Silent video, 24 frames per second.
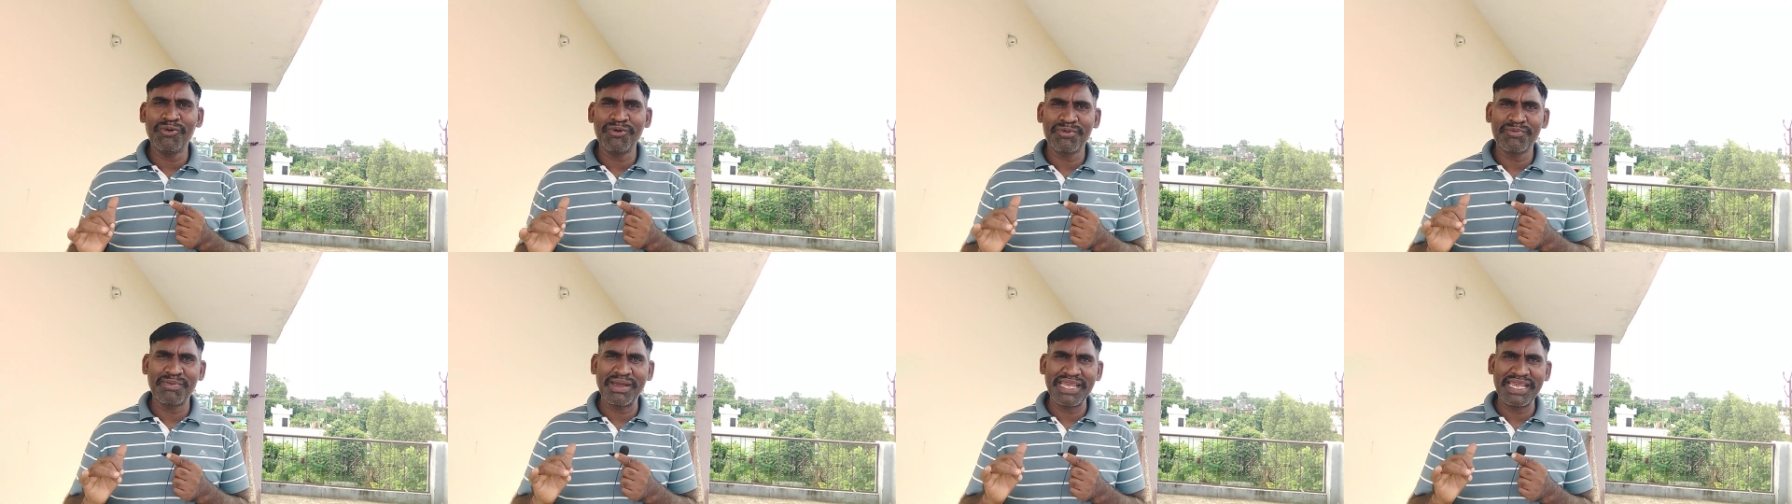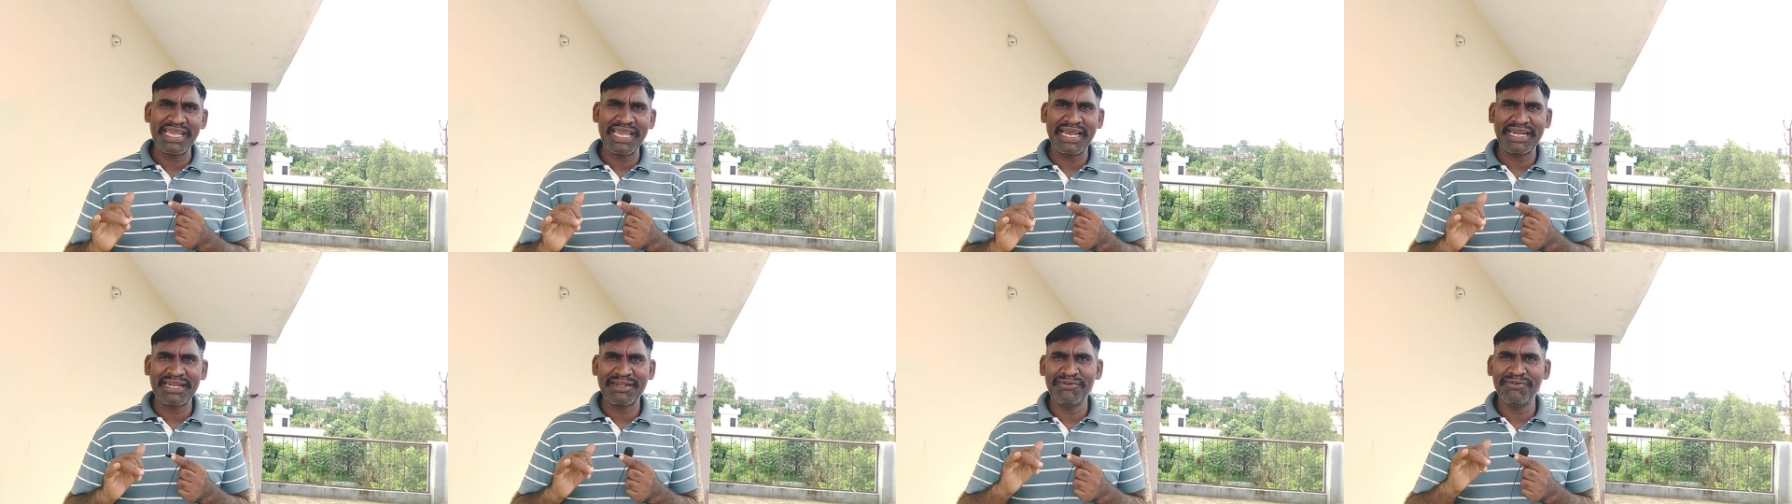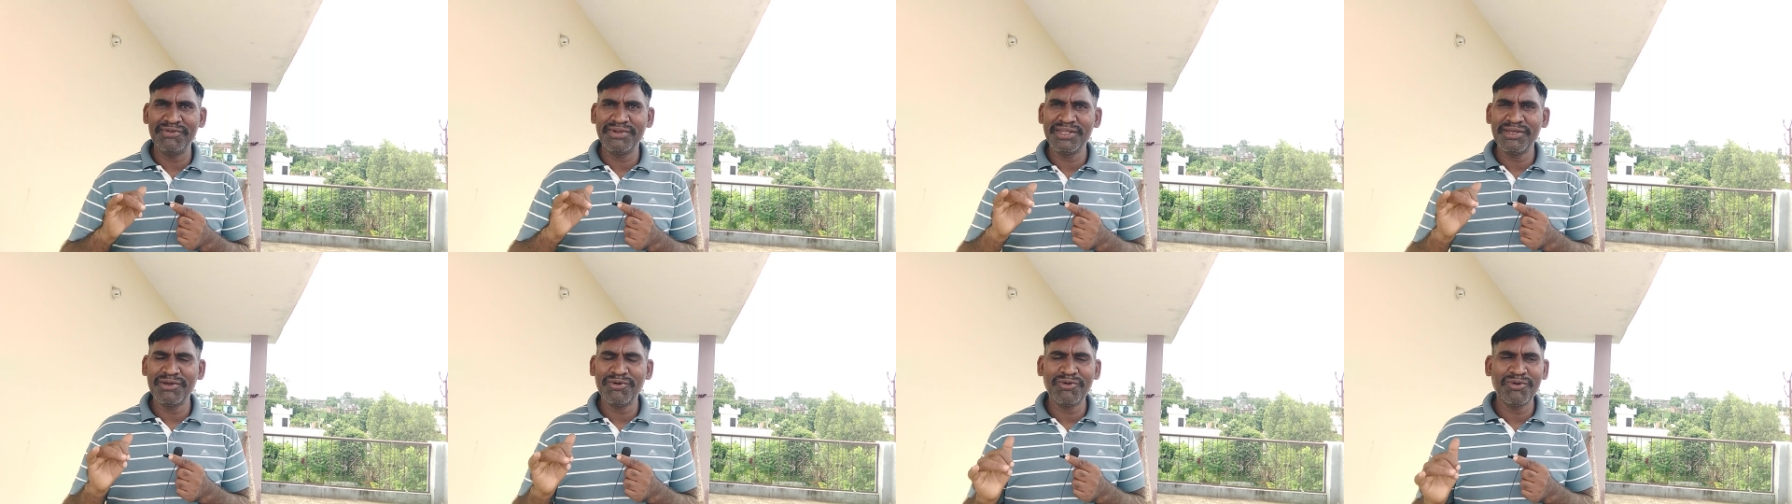over my
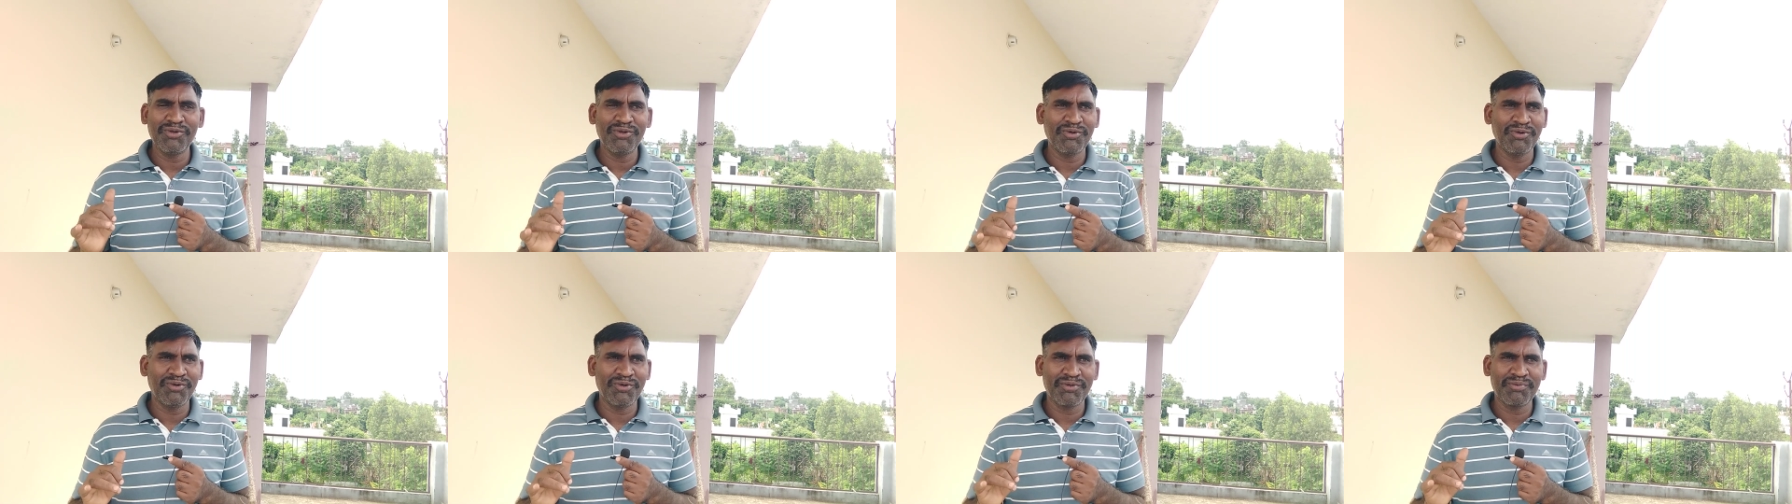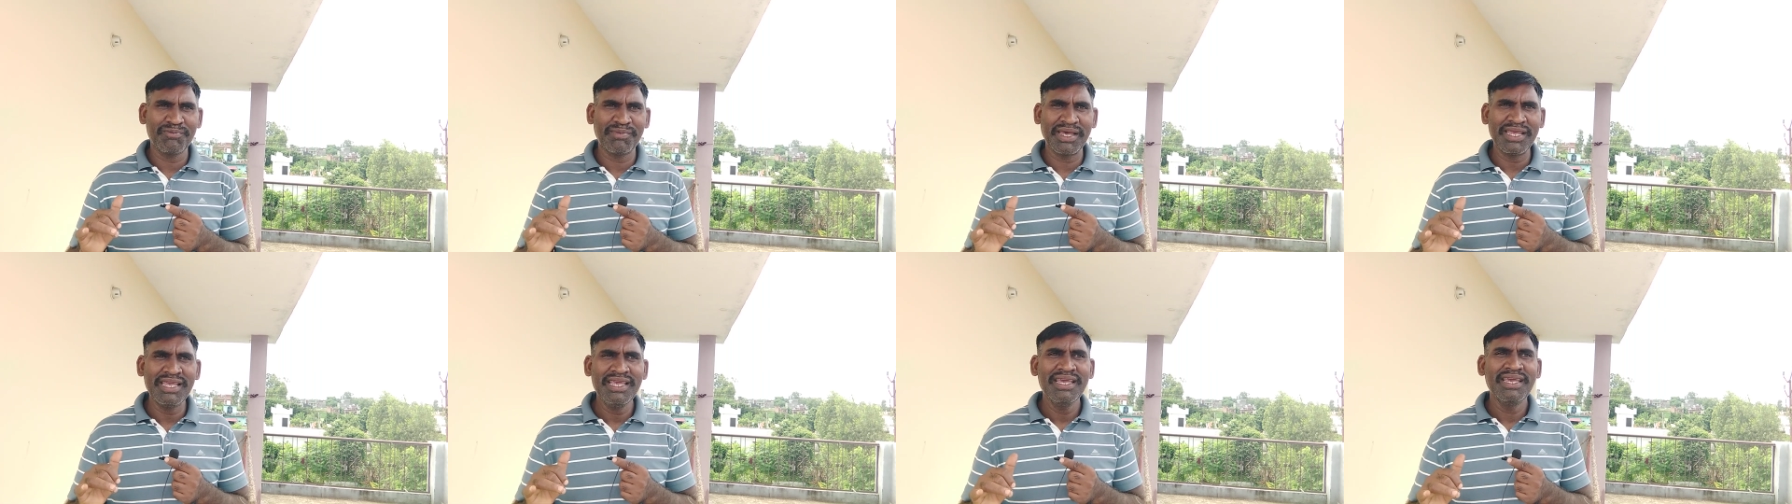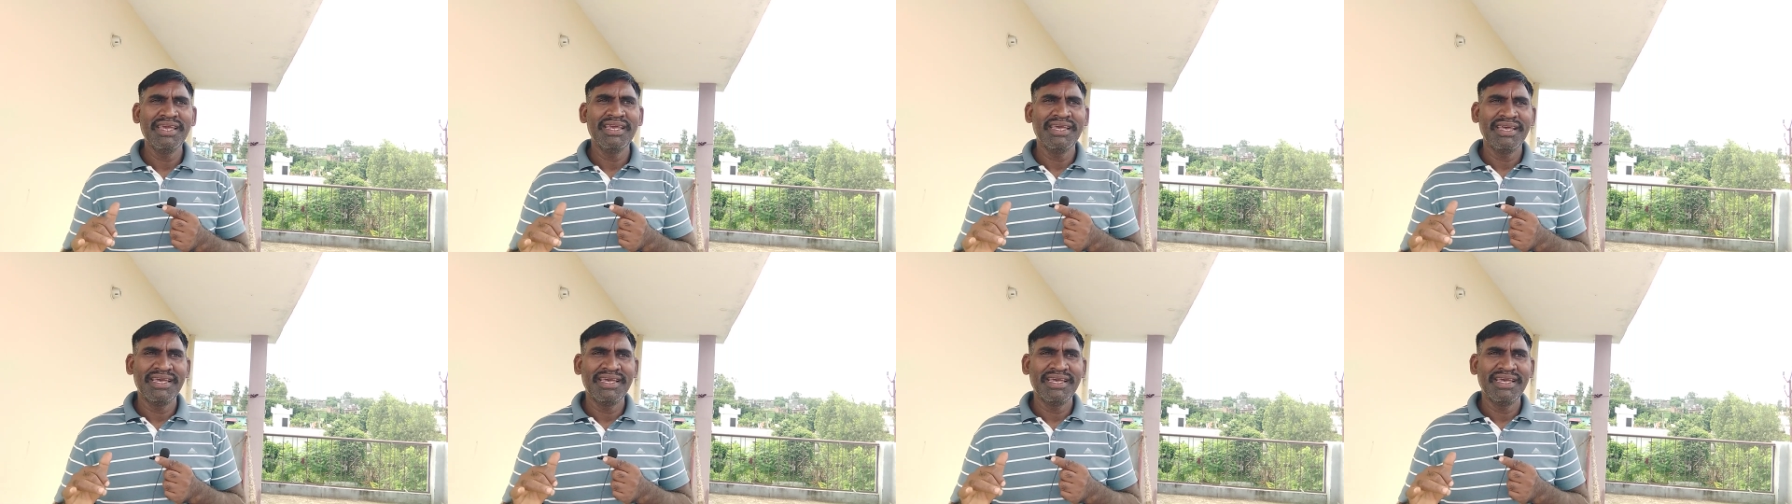activity, all over my